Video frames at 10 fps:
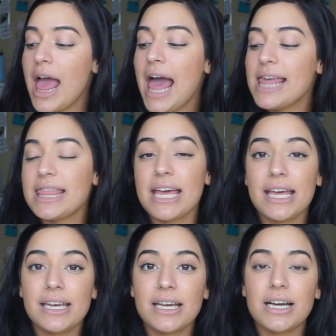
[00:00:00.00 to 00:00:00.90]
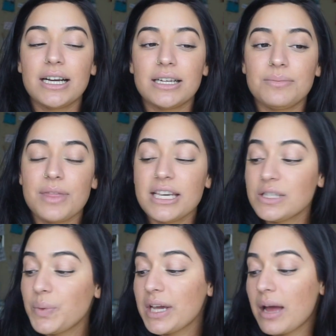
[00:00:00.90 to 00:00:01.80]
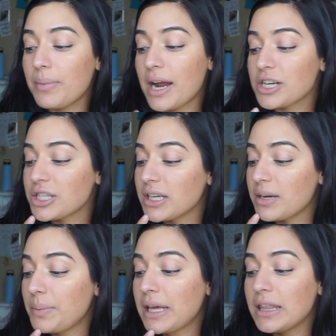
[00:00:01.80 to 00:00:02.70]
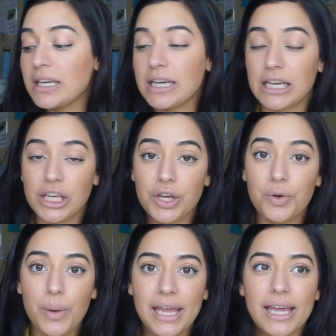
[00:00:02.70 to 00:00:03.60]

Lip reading: and then this week I'm actually gonna be in the NICU,